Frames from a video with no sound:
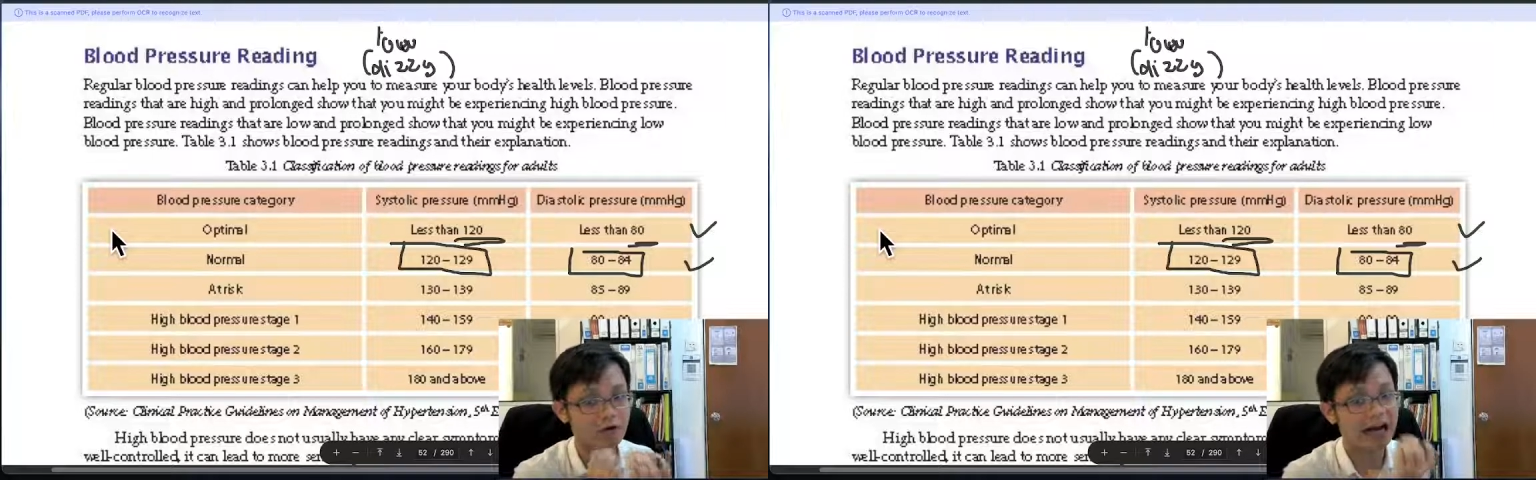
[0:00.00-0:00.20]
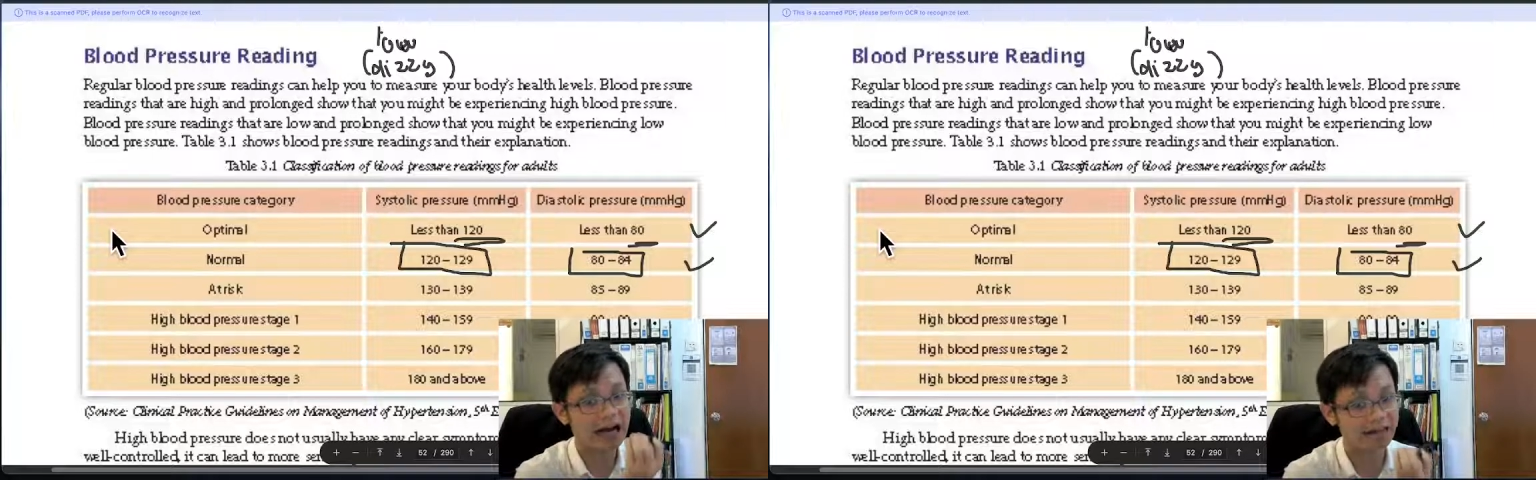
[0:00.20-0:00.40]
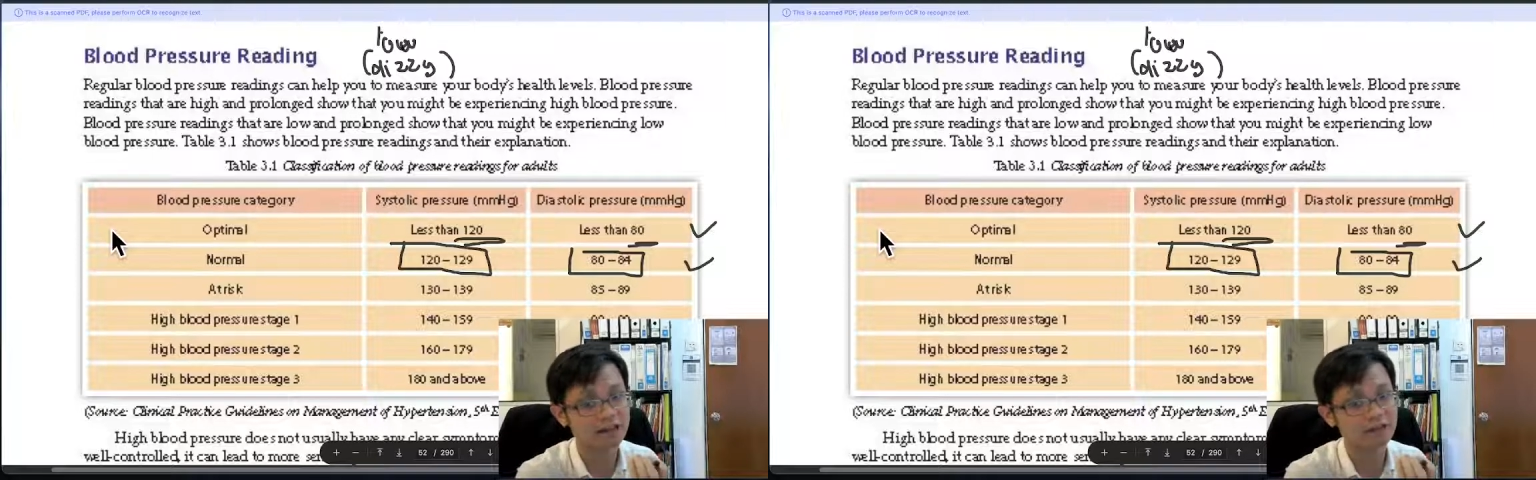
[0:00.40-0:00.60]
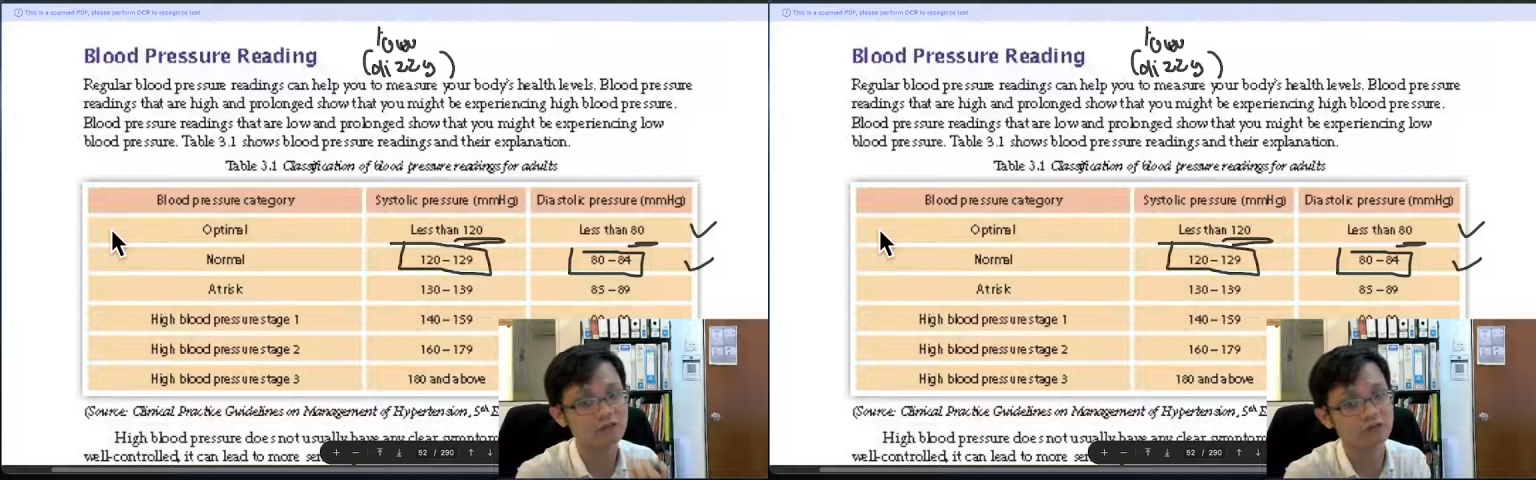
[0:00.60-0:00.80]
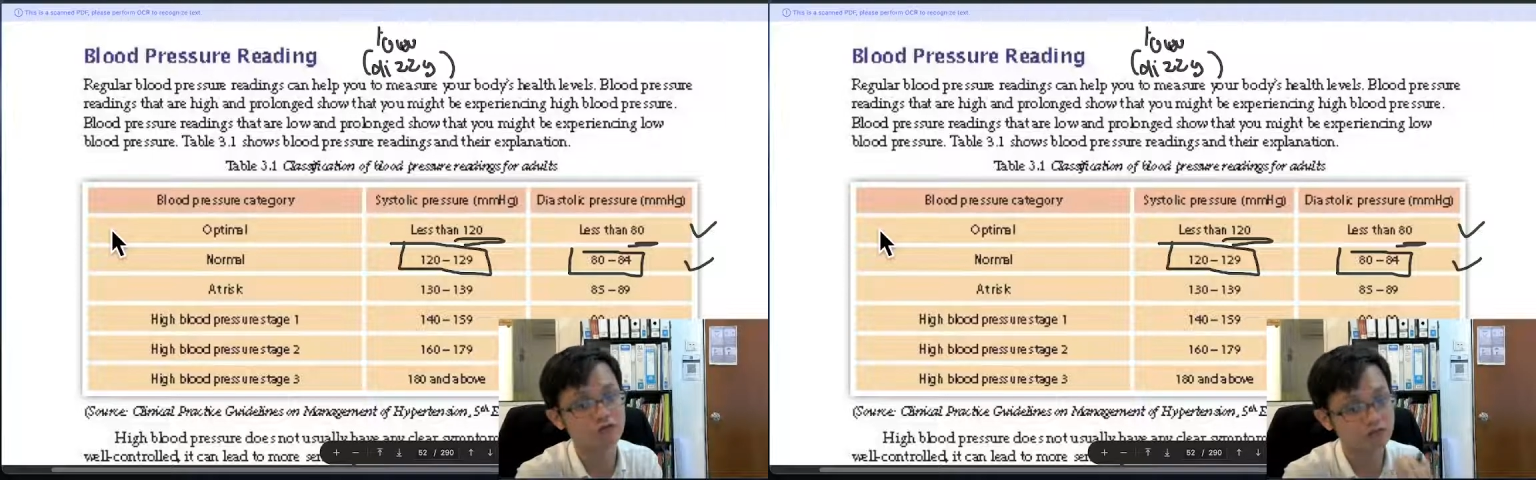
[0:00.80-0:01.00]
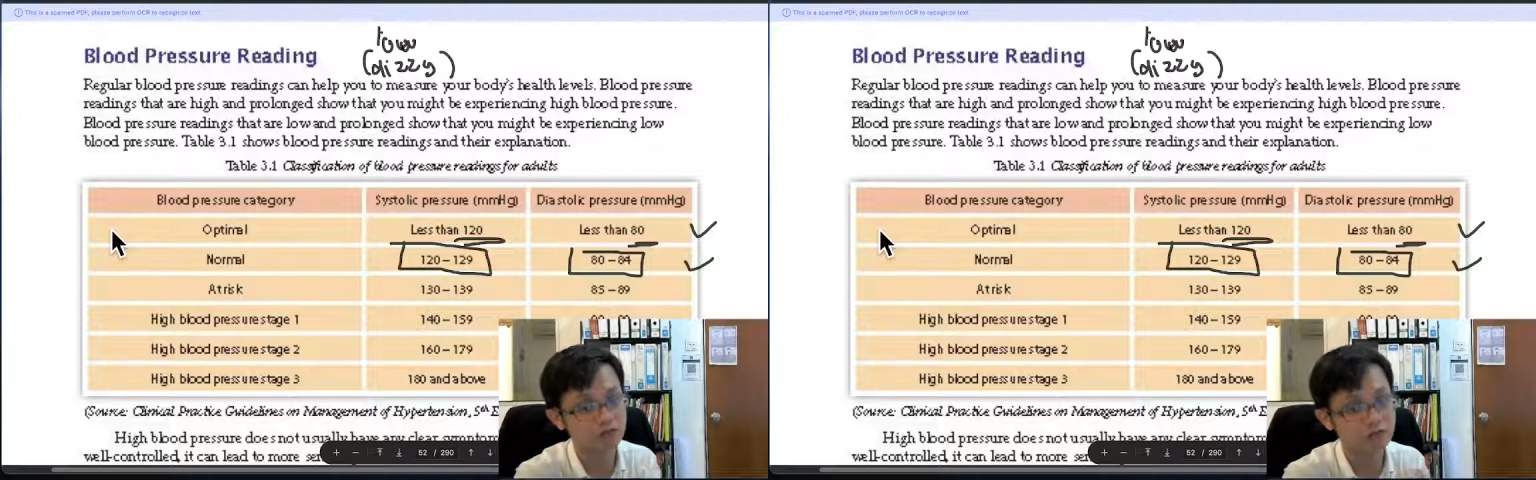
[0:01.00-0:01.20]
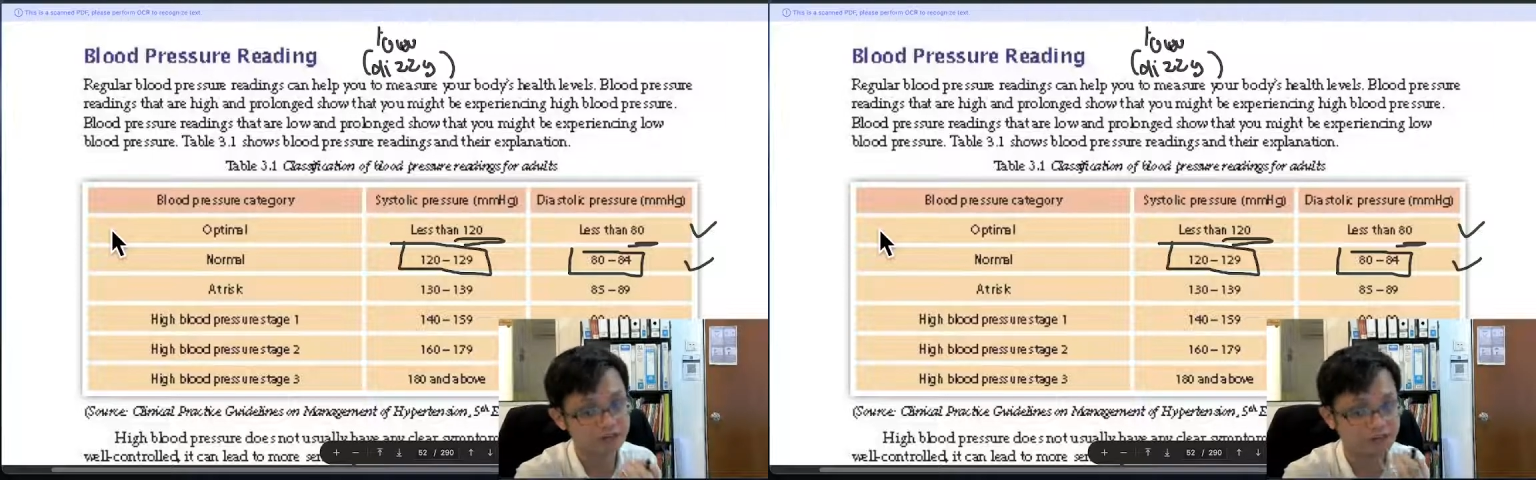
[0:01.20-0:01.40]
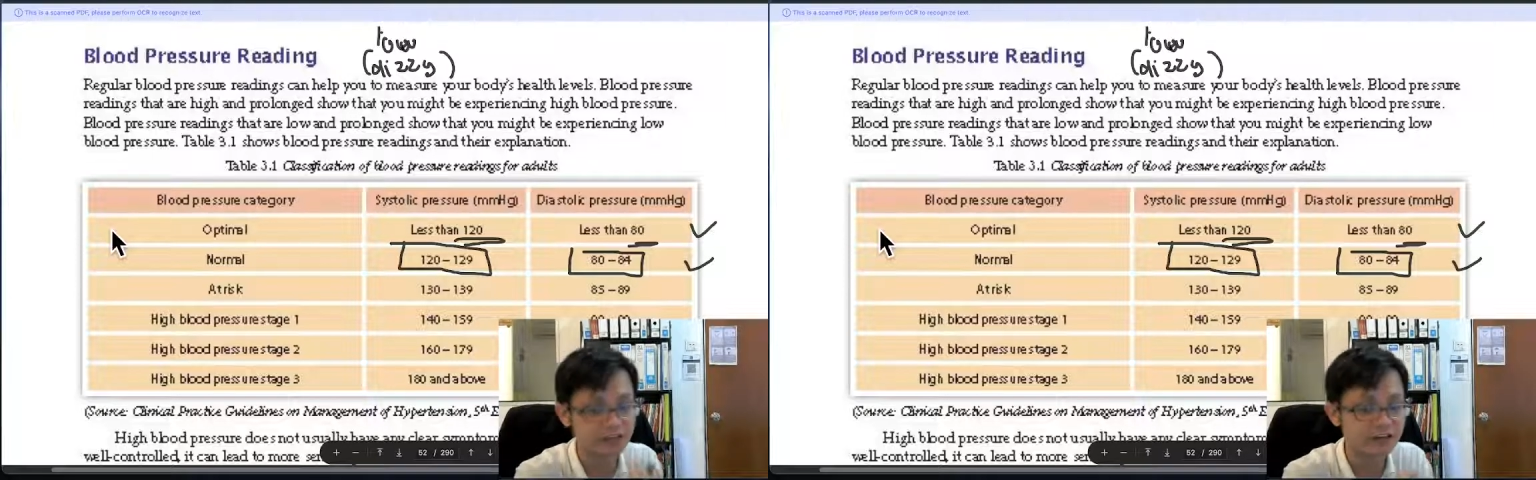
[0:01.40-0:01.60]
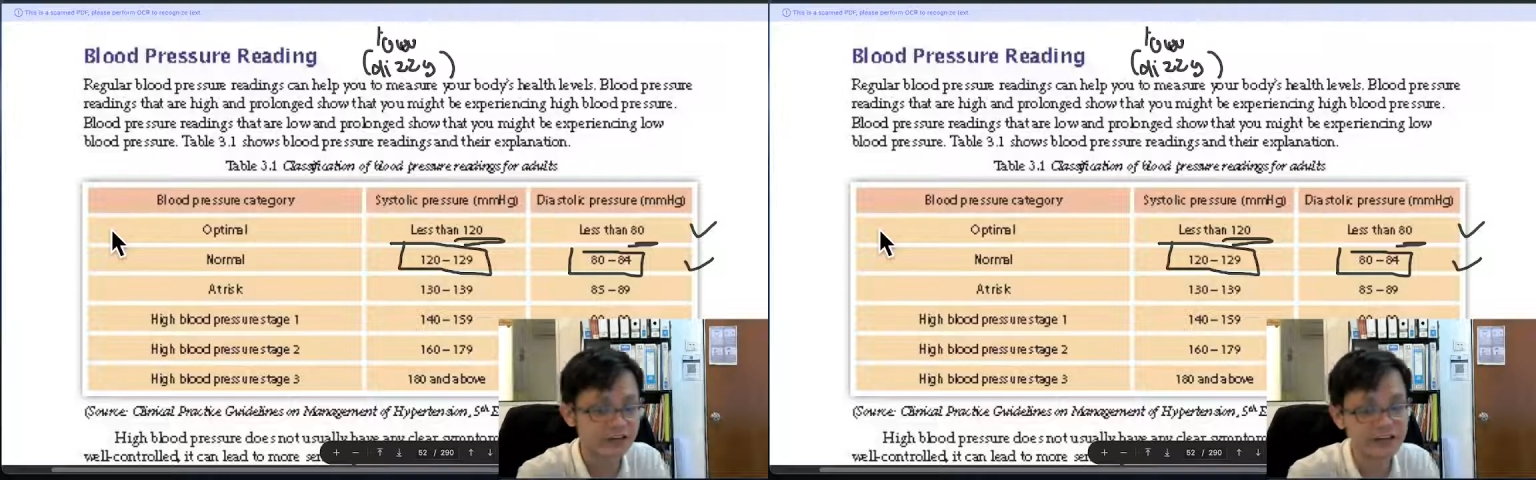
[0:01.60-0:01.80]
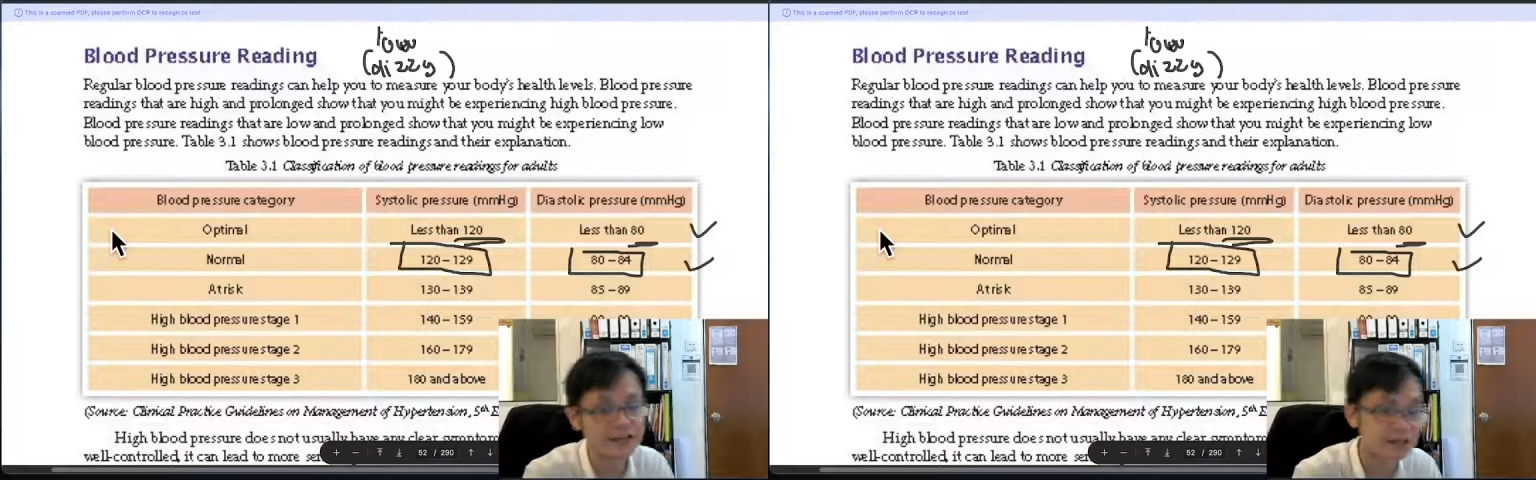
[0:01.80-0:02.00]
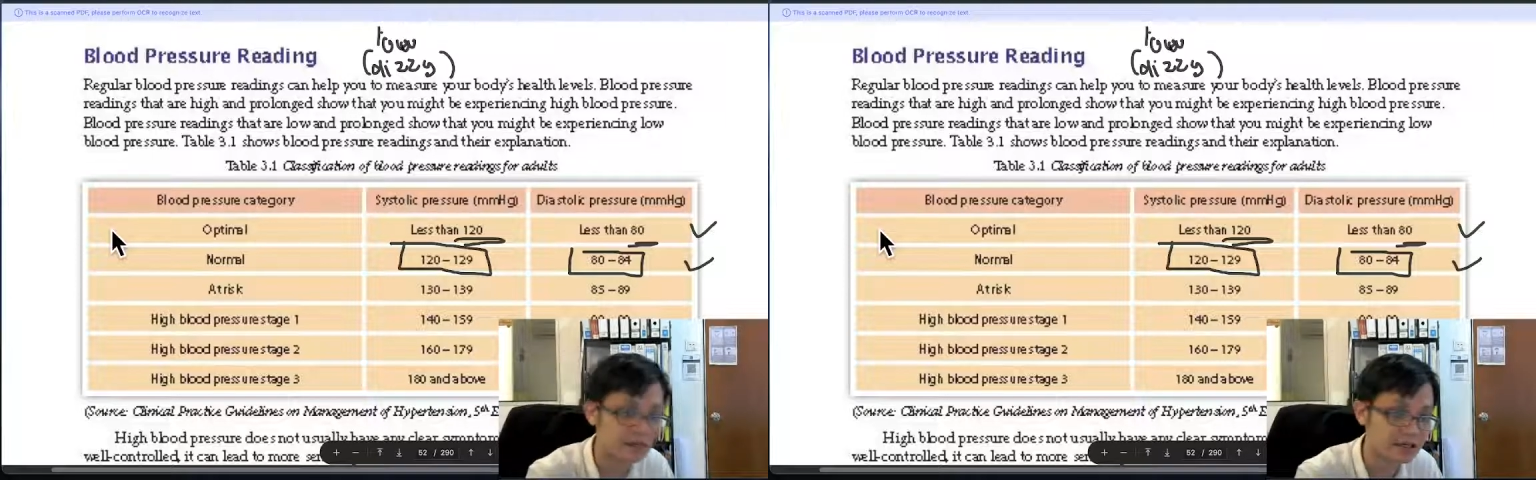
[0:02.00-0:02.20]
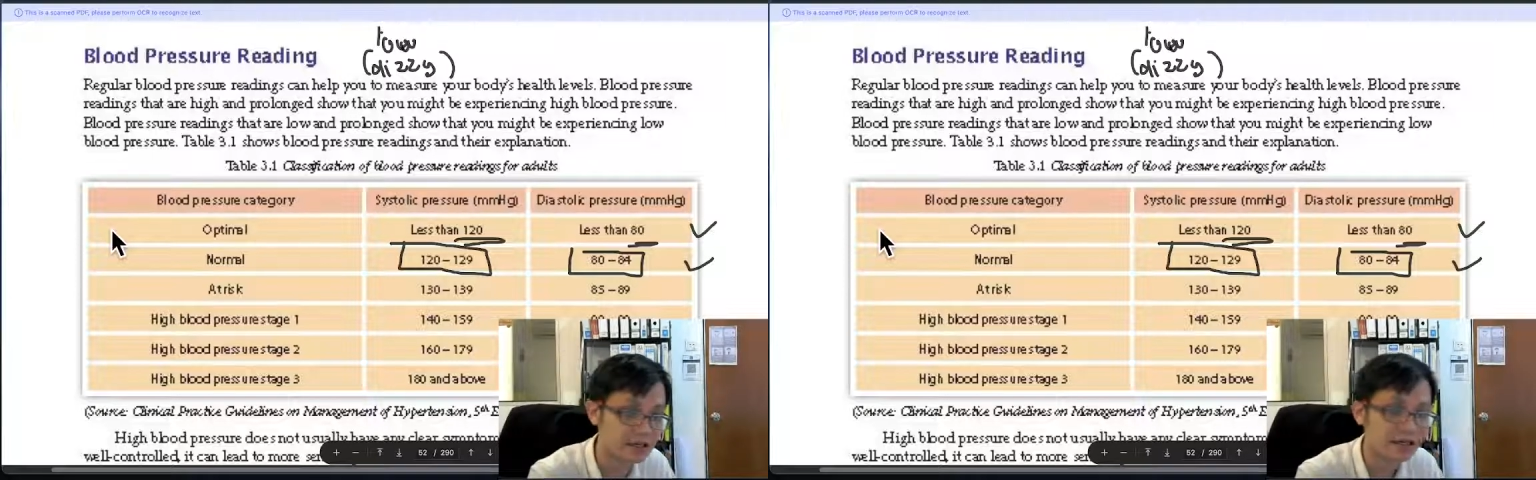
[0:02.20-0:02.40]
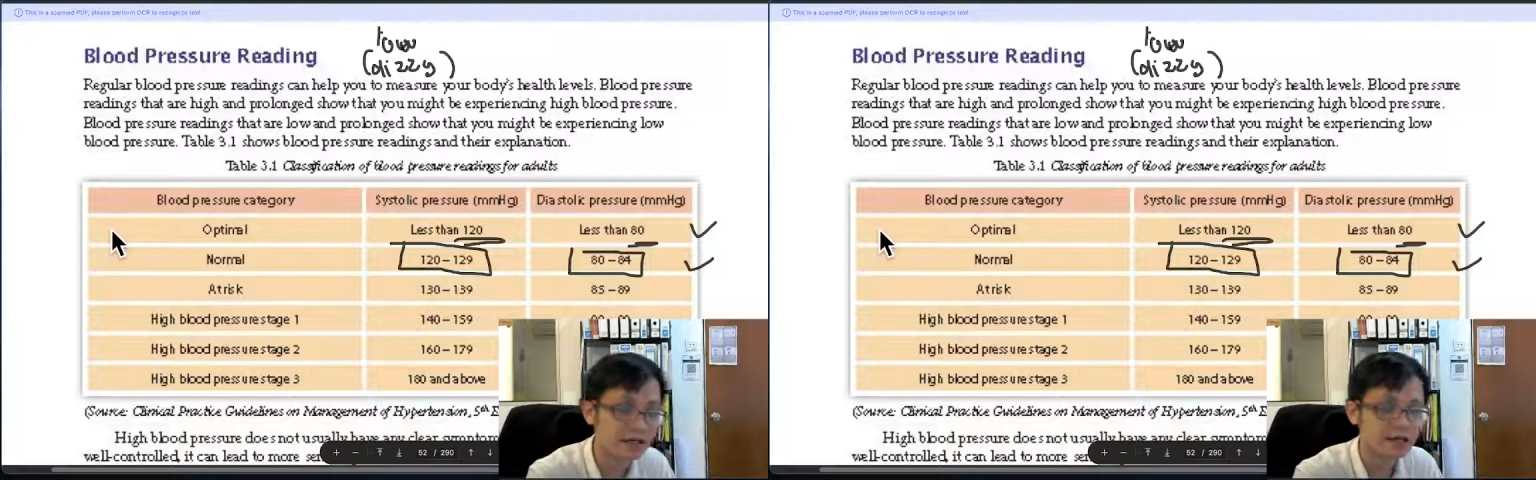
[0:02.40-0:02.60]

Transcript: iron to generate the